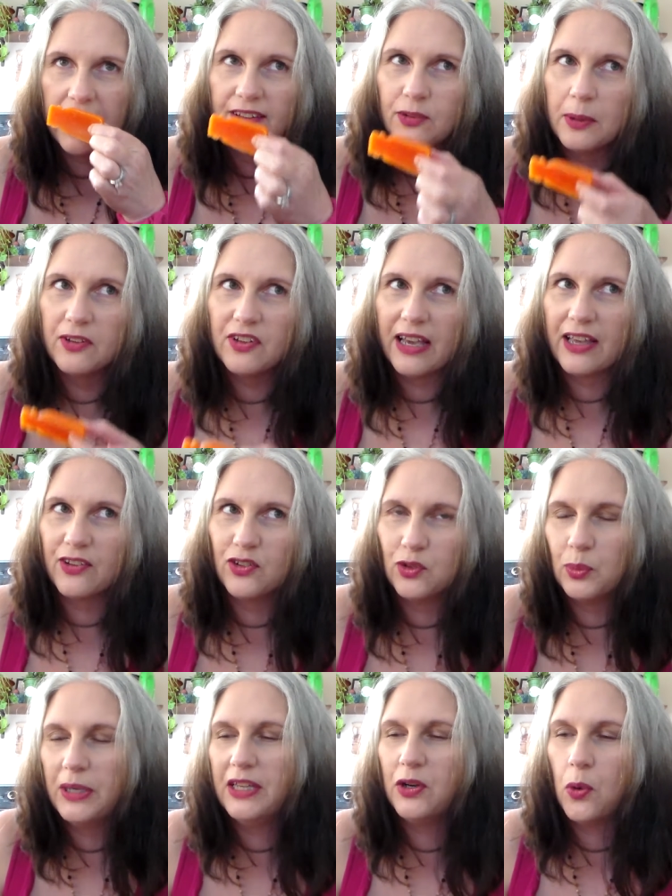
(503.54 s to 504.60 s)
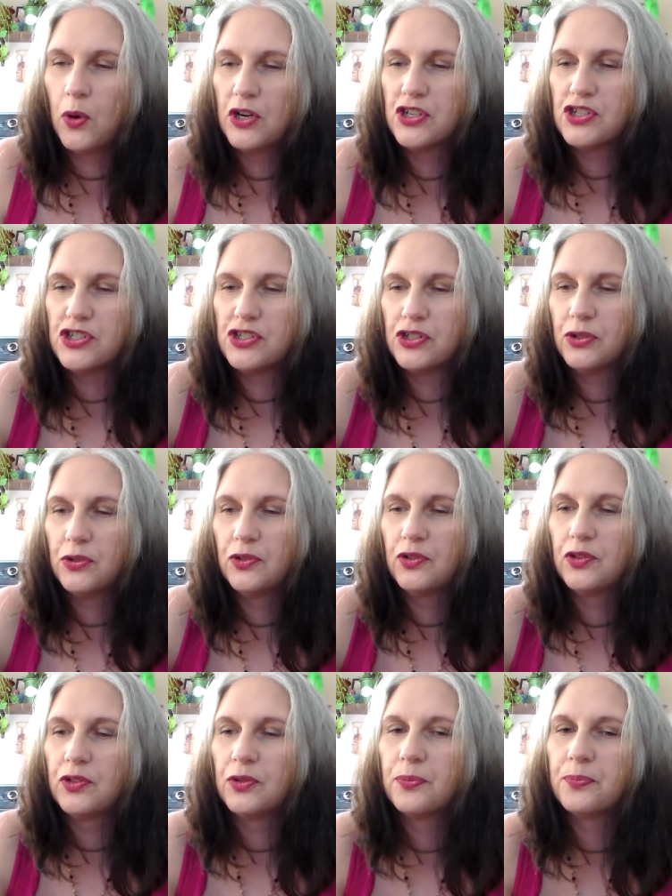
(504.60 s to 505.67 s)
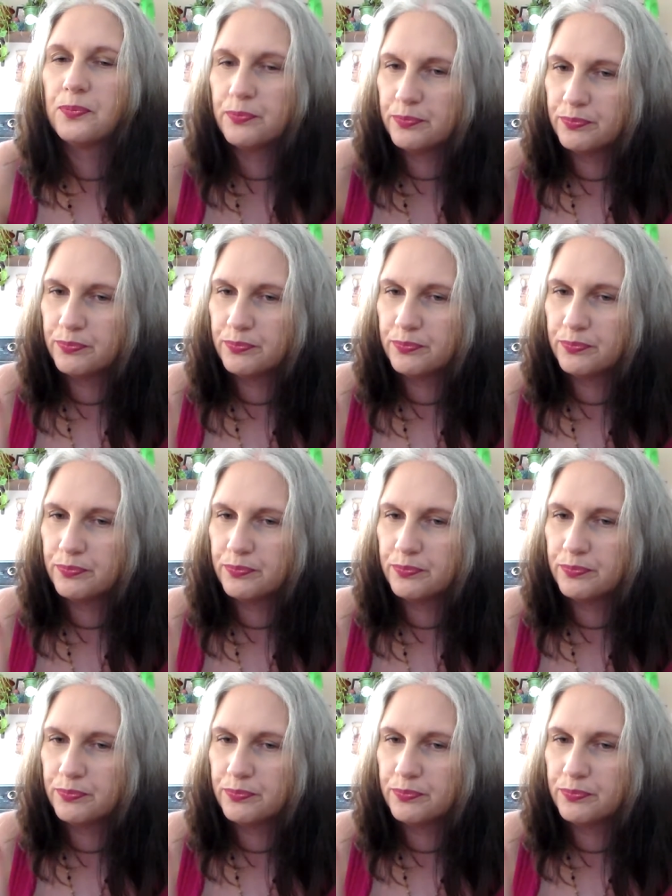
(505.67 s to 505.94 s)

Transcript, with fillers: It smells like a sweet orange juice.